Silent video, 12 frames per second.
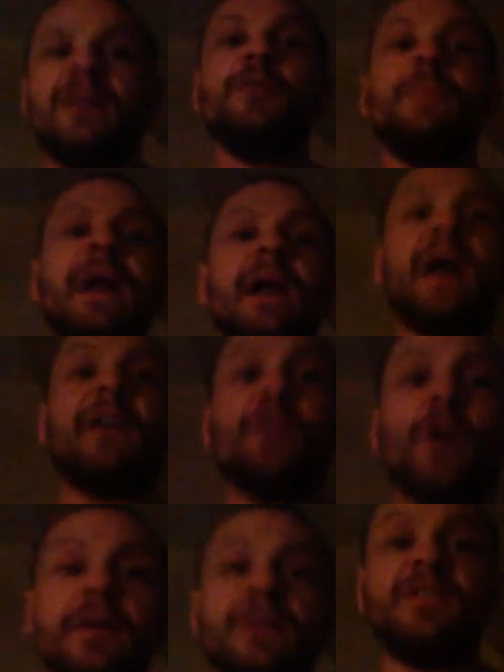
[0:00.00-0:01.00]
you made a
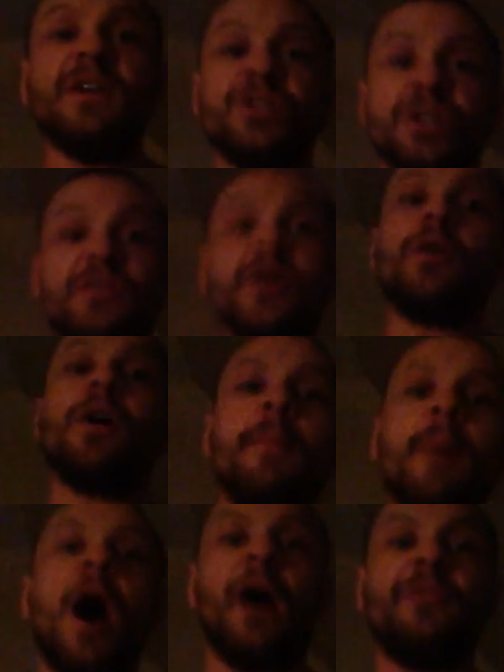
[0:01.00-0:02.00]
lifelong decision. Don't
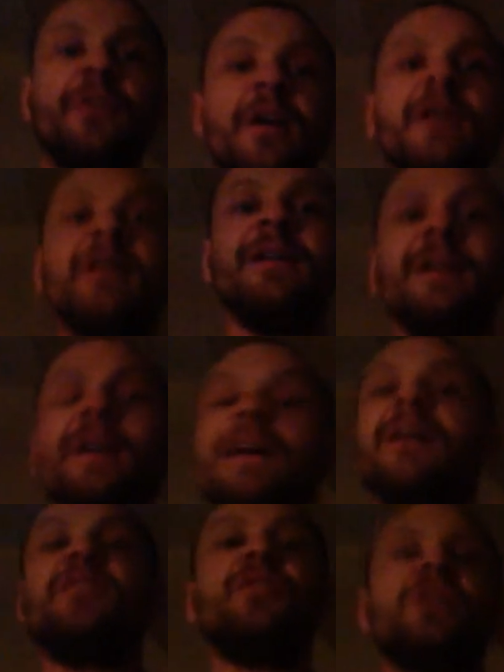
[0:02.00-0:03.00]
come off,
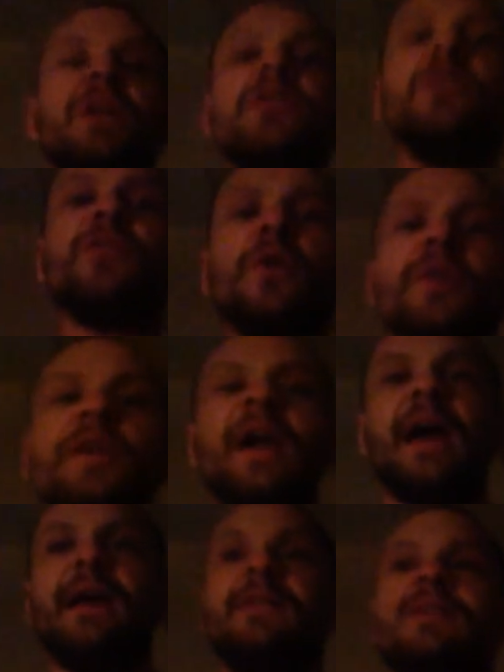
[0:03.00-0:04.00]
because you're going to lose all your
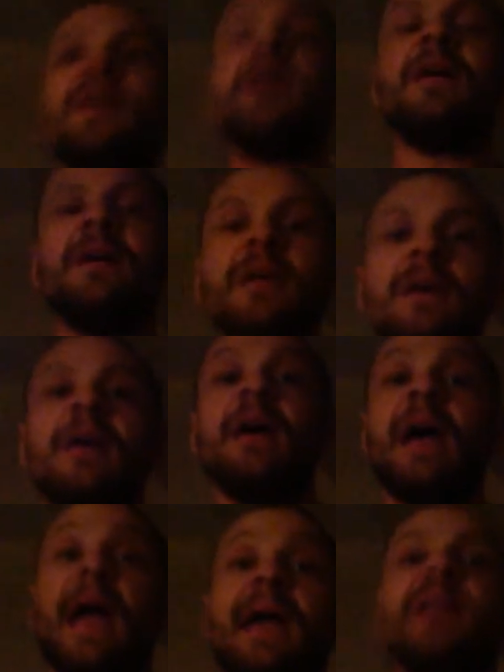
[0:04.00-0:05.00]
gains.
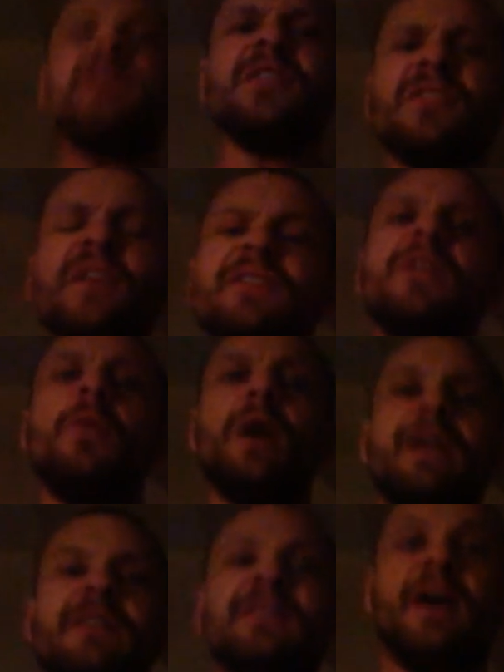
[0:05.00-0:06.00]
And just listen to
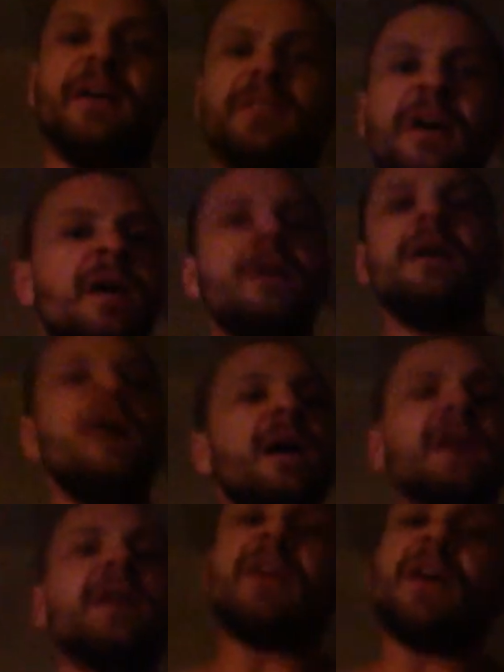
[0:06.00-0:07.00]
what he says,
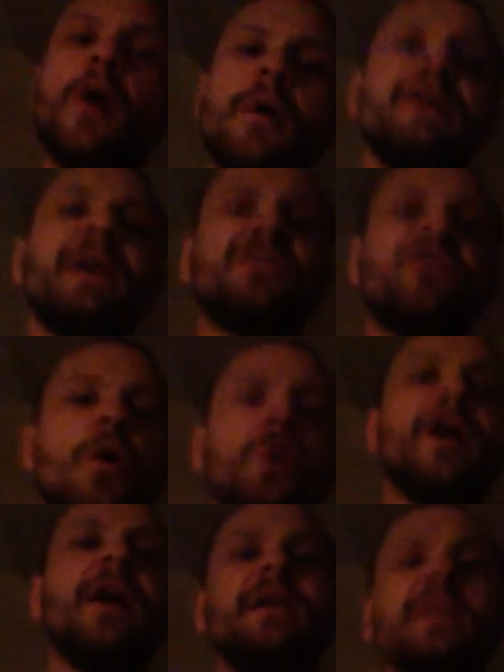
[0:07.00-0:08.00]
because I know I'm going to get
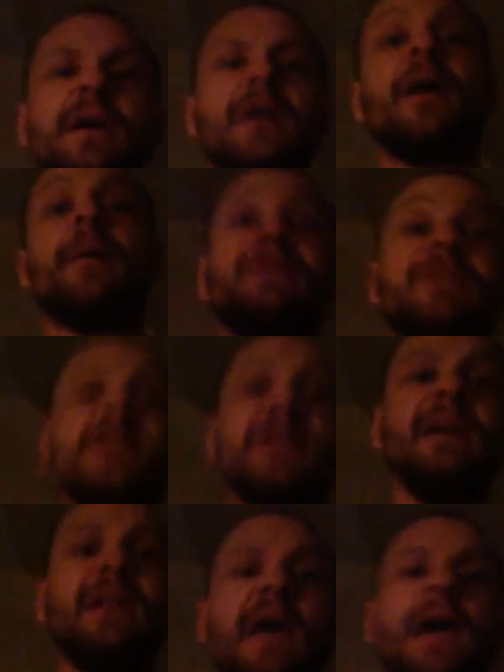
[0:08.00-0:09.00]
trolled on in here, and I'm going to
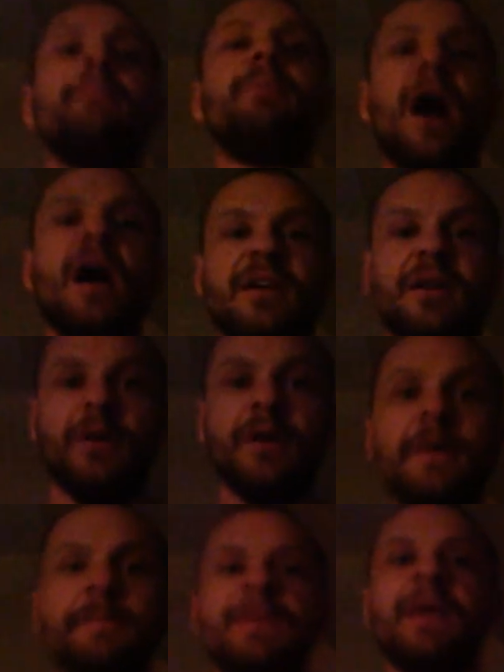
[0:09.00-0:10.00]
delete and block you.
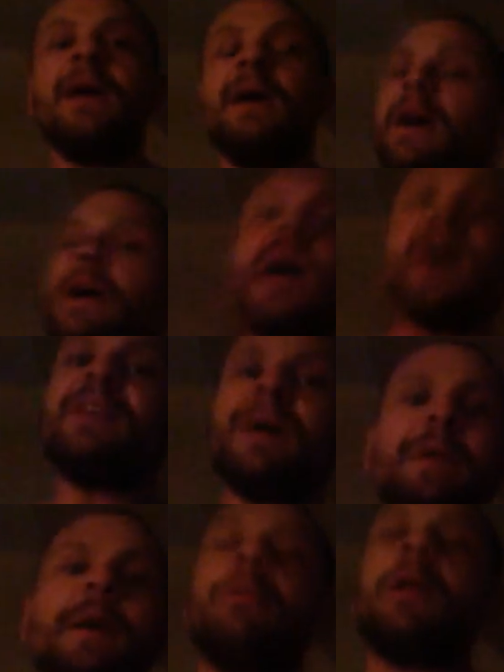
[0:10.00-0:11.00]
Guys,
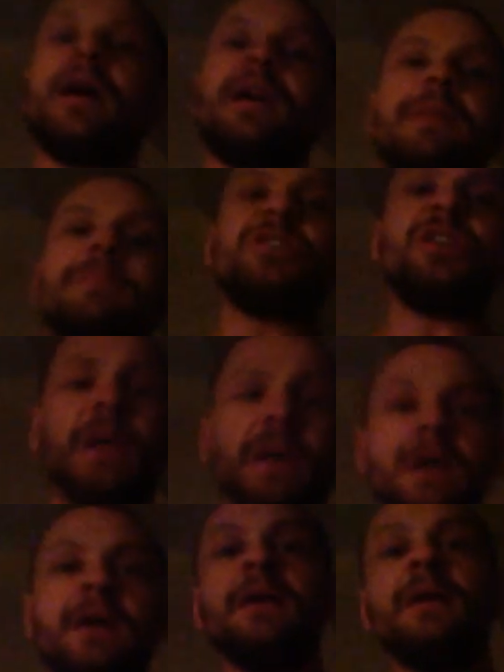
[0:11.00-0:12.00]
I've been a blocking machine.
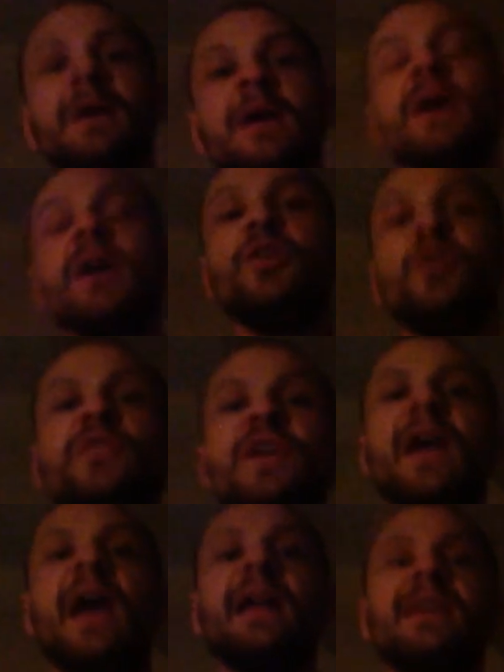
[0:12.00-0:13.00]
You
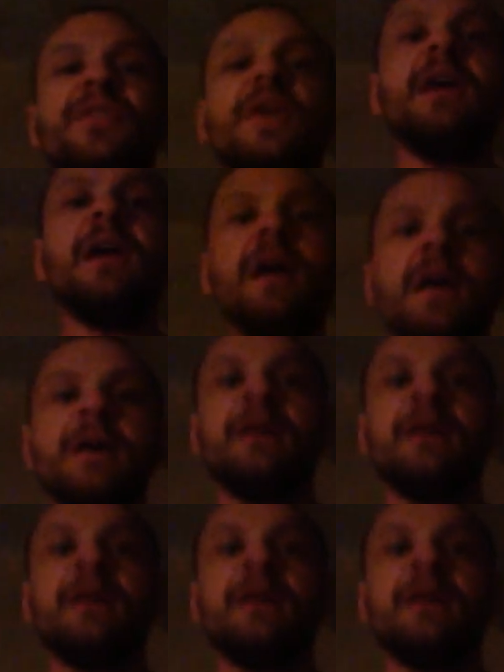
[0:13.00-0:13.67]
say anything,